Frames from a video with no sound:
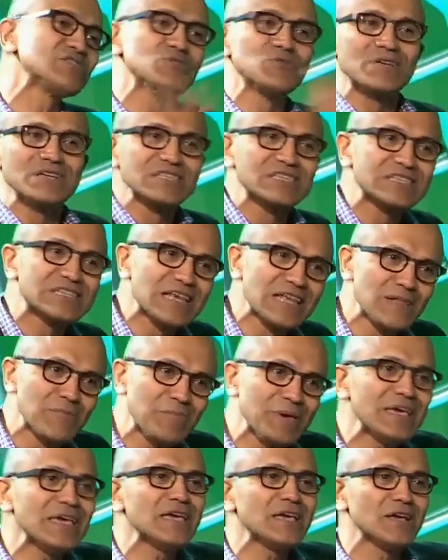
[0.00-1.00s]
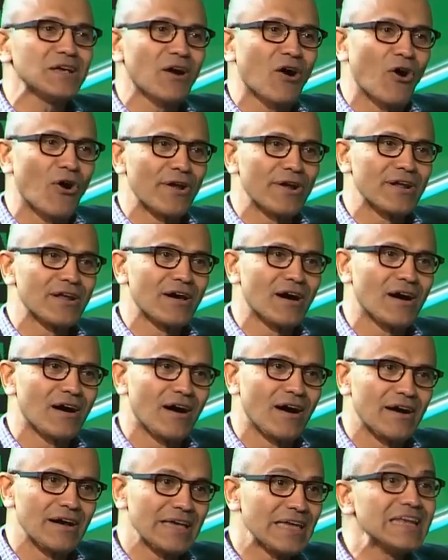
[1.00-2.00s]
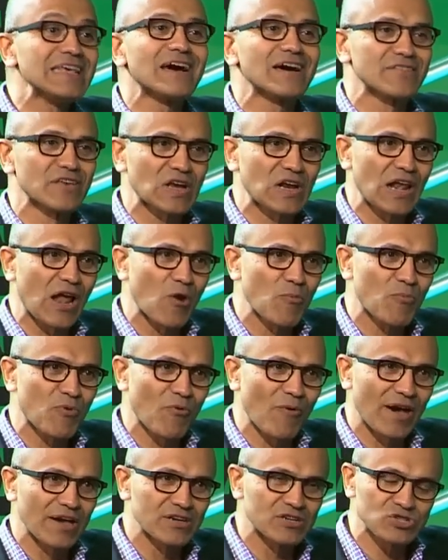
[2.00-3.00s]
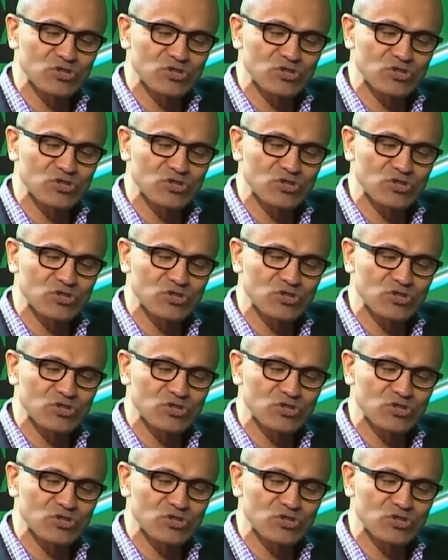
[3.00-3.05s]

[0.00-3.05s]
You can still be on any other cloud provider.